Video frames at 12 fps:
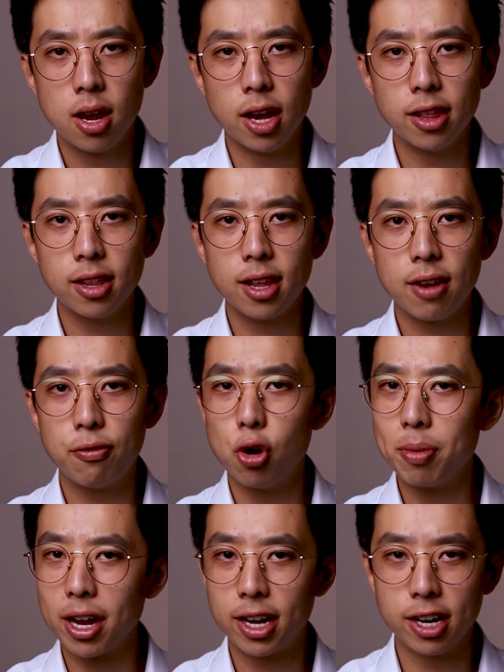and then they
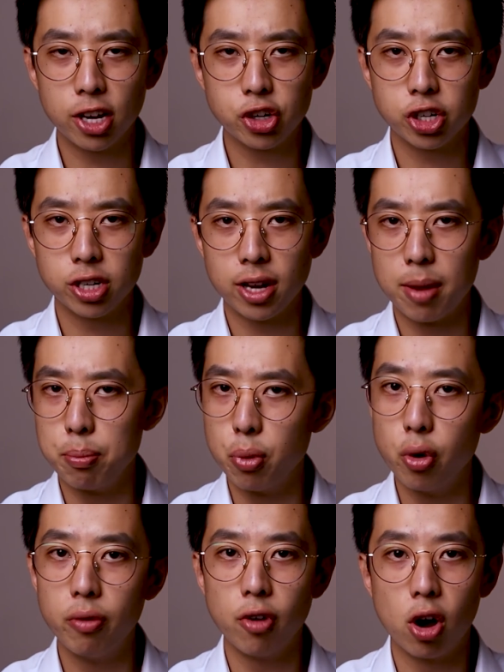form that connection and
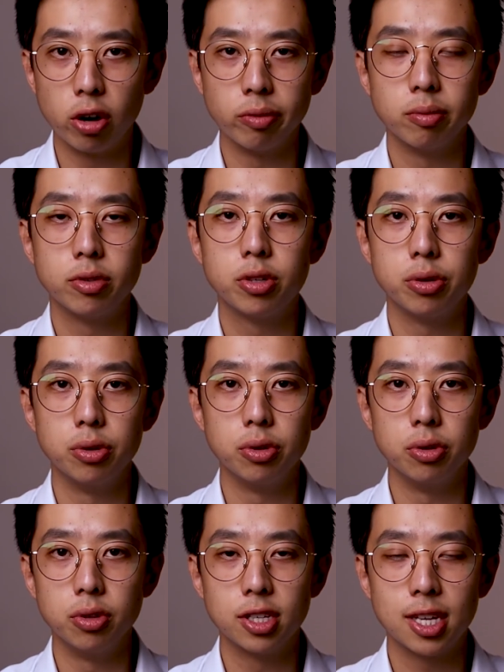move on
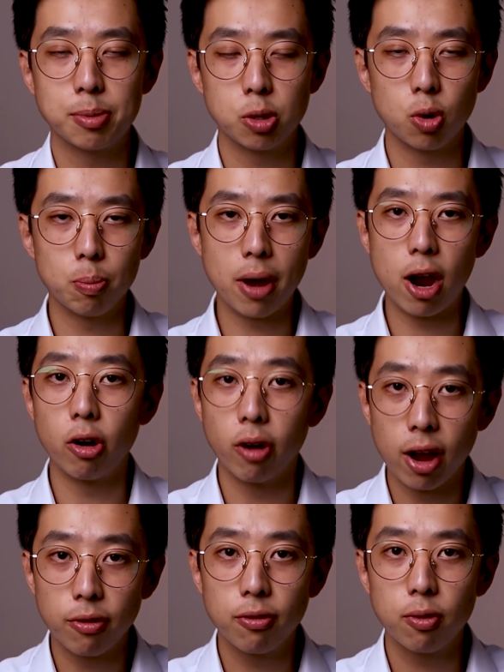to the subsequent
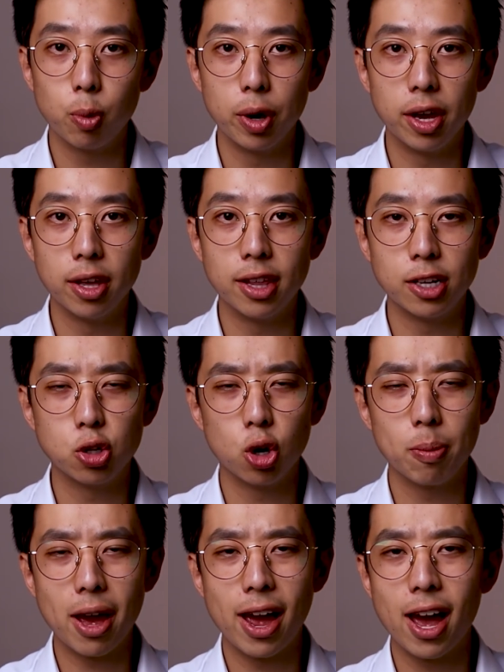paragraph where they
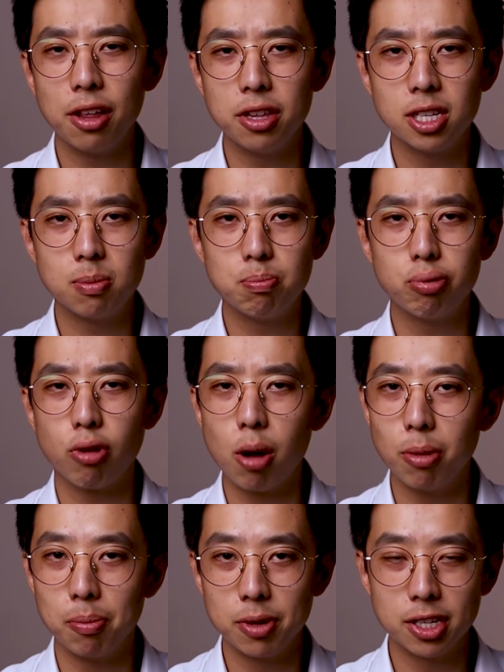talk about how this
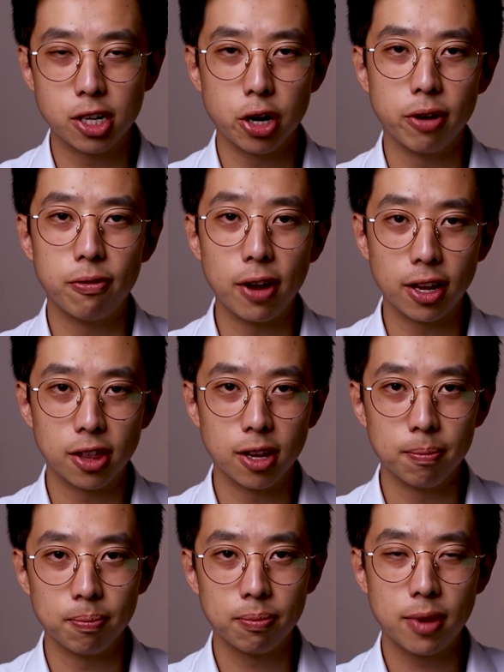problem is going to affect
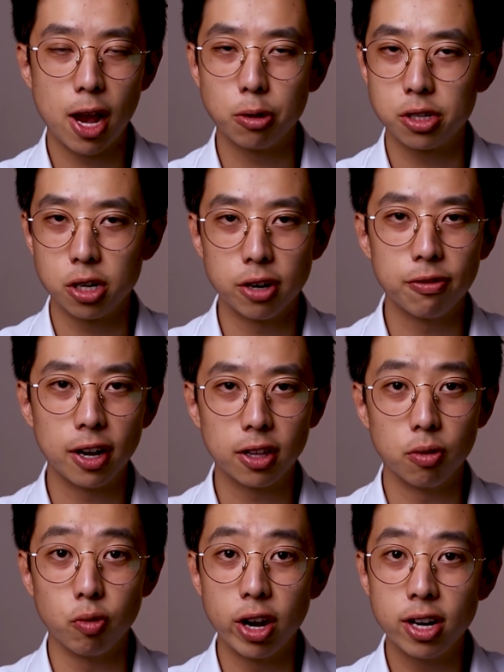them, how it's going to affect
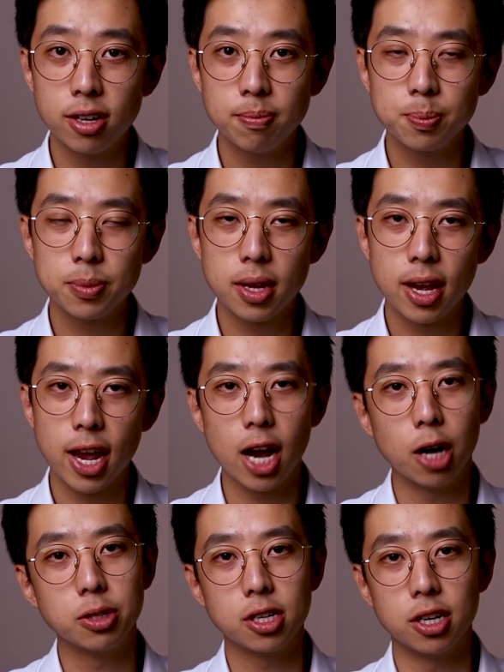the reader,
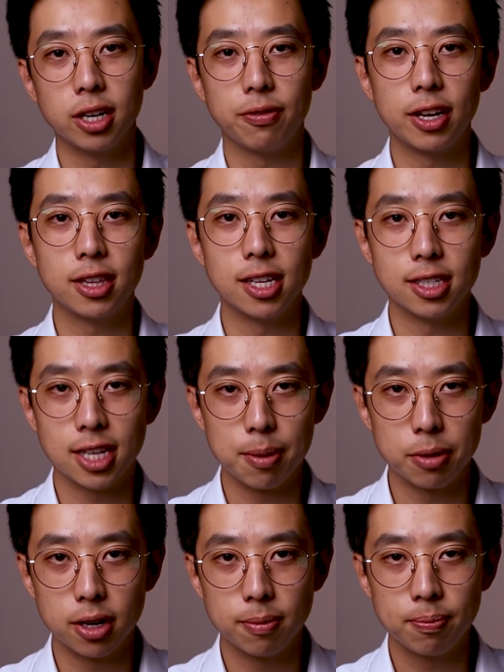how it's going to affect the
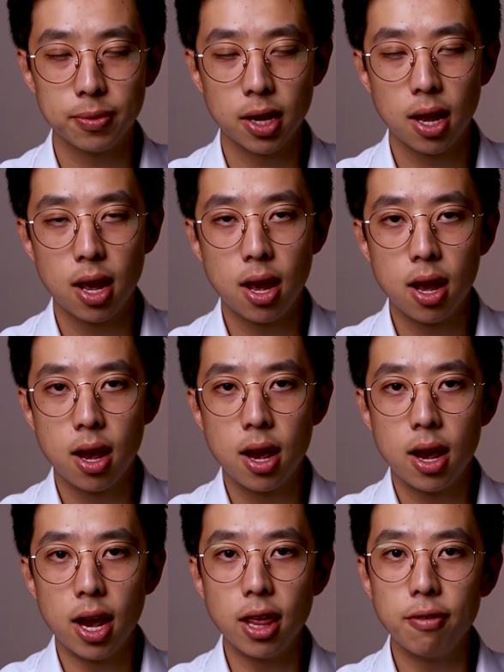examiner.
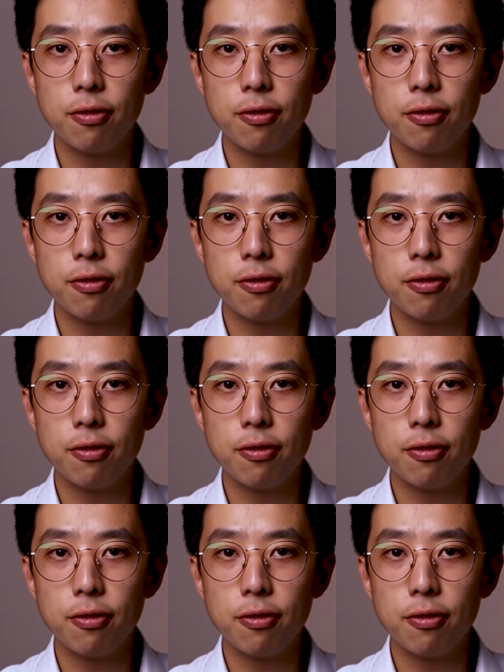And then